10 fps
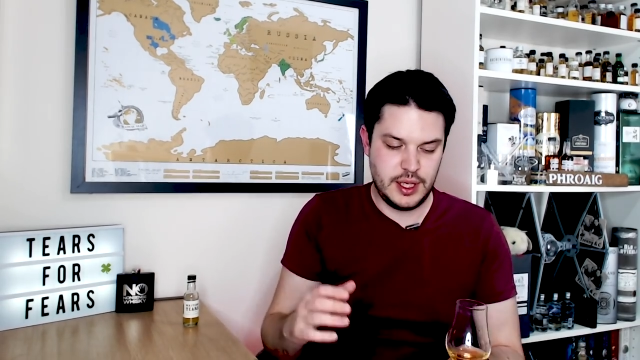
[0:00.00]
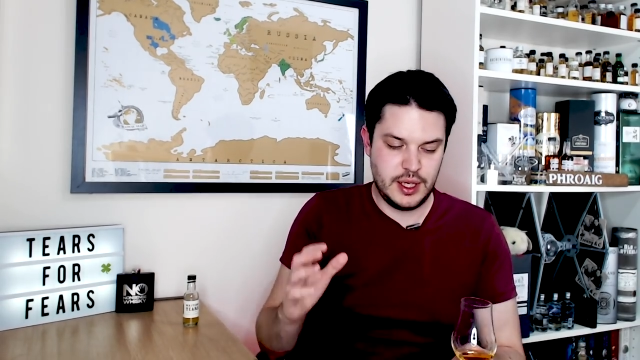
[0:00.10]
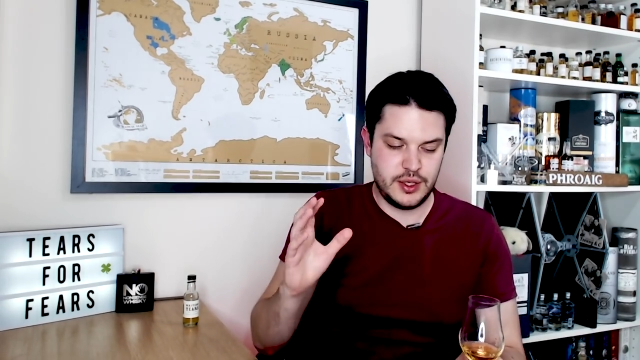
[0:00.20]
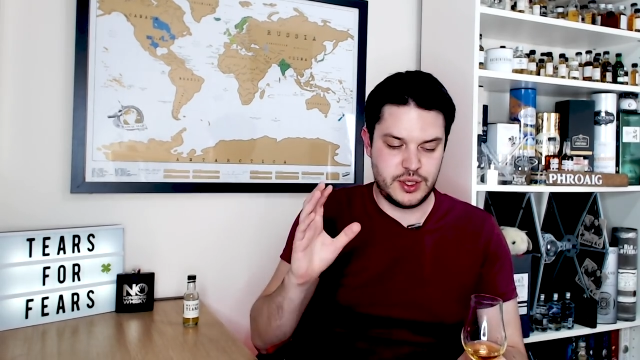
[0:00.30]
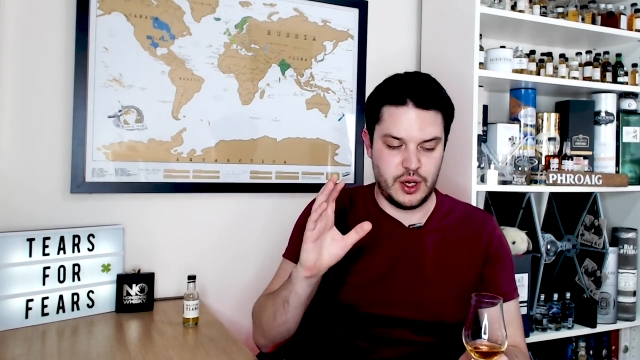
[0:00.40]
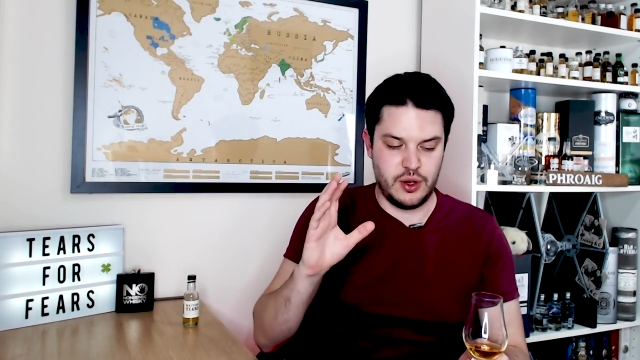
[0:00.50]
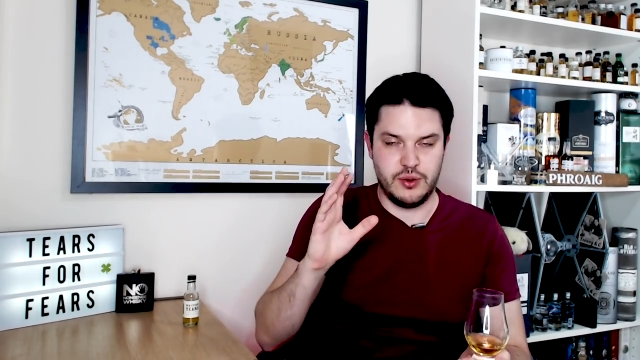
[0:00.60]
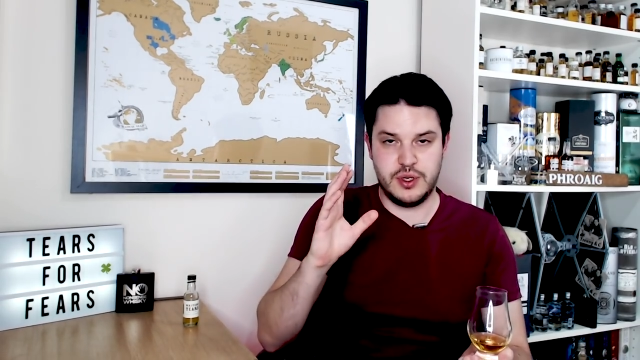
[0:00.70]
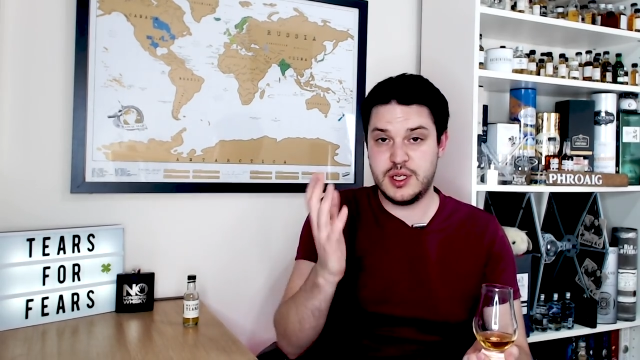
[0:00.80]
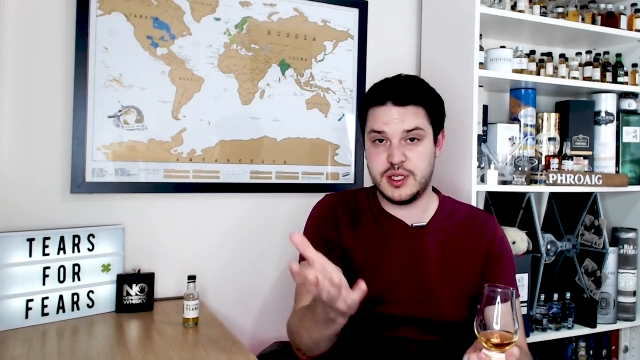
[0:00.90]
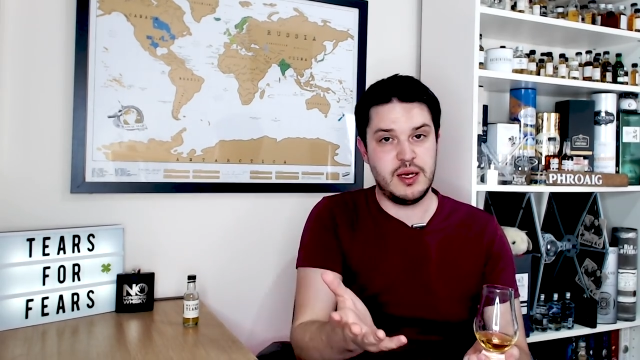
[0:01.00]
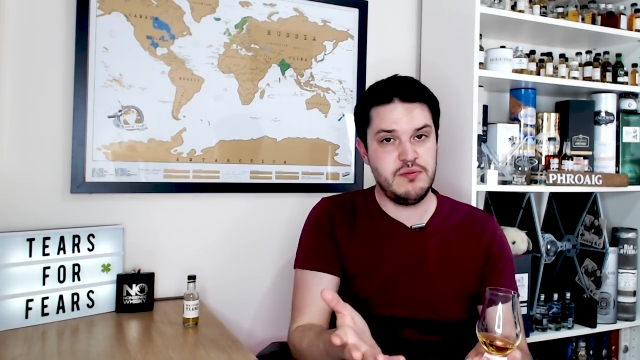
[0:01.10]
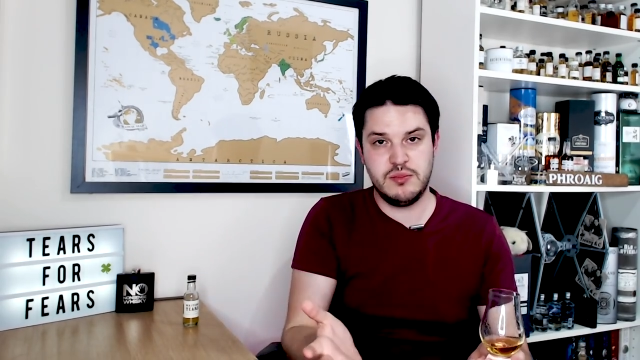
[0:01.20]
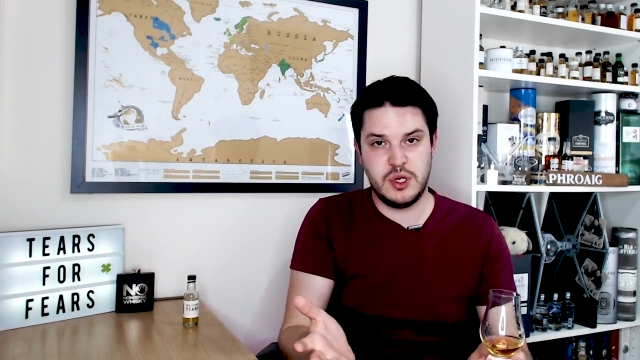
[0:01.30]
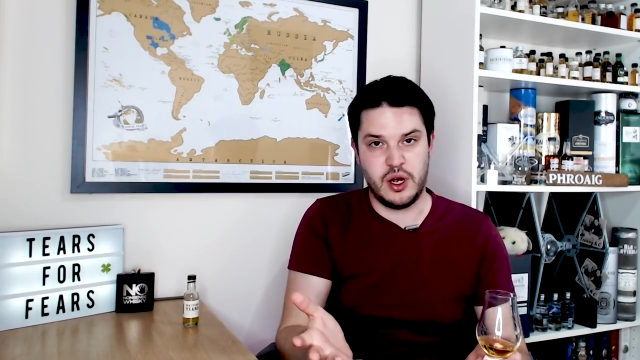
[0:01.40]
So it's the same
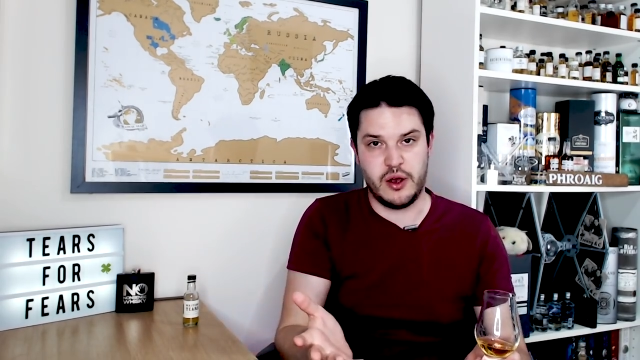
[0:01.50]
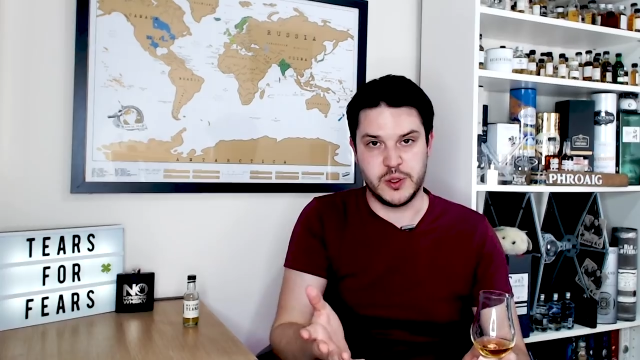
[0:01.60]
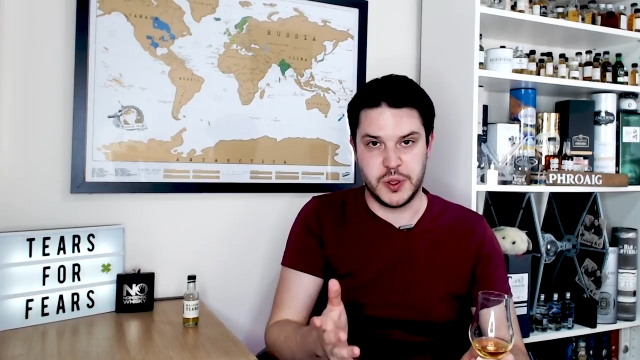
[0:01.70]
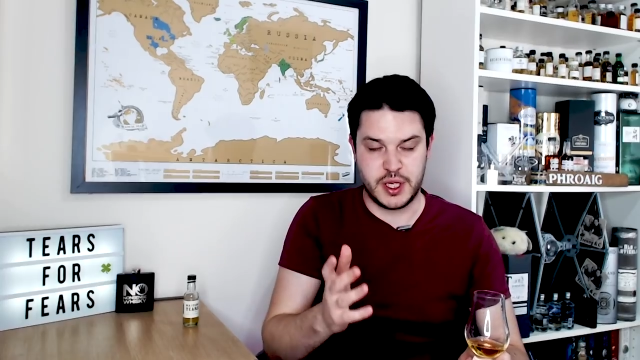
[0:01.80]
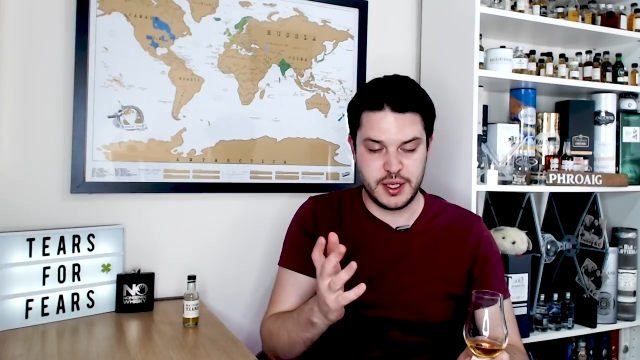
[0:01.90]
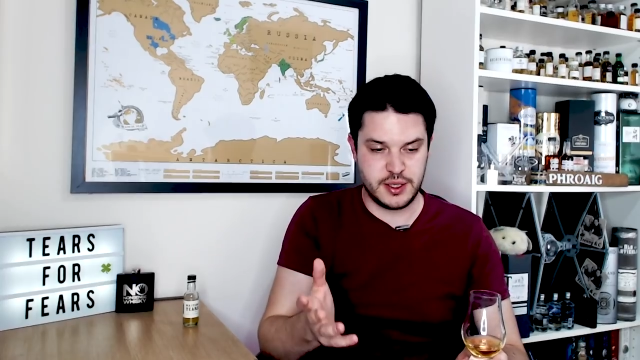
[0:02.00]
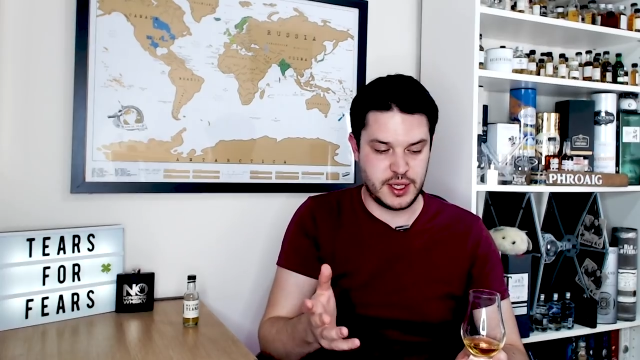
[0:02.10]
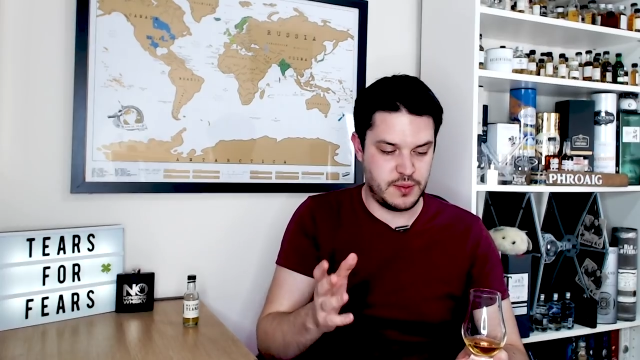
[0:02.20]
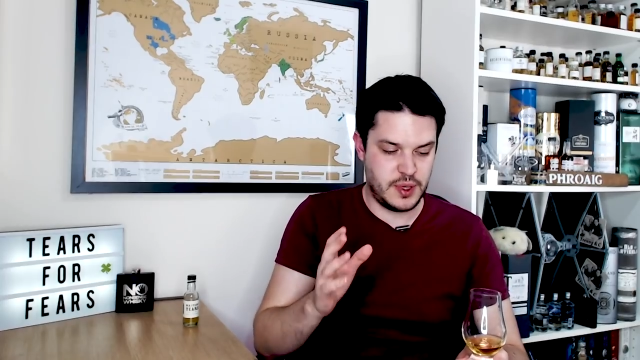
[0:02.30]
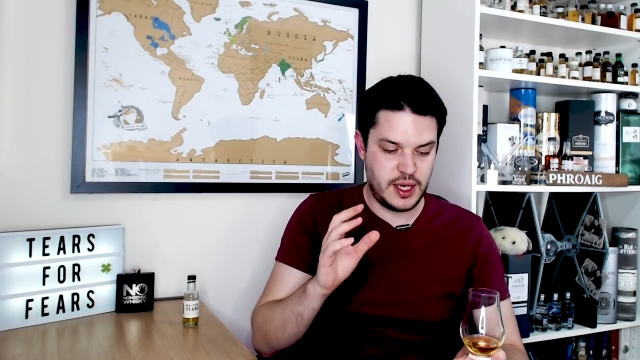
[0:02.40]
in Irish whiskey, it's the same,